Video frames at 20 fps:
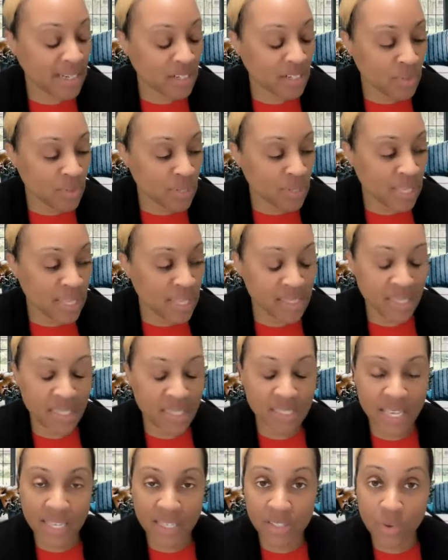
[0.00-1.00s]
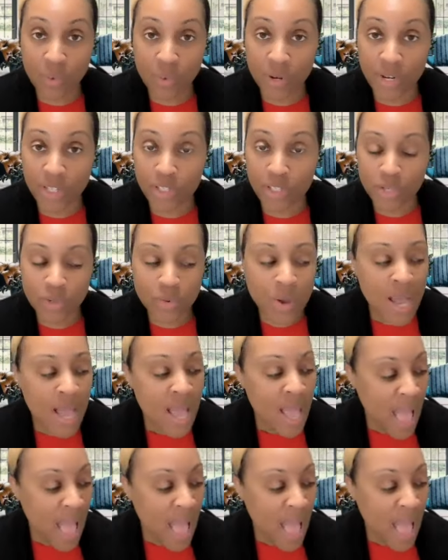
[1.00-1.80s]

to do the things He said He's going to do.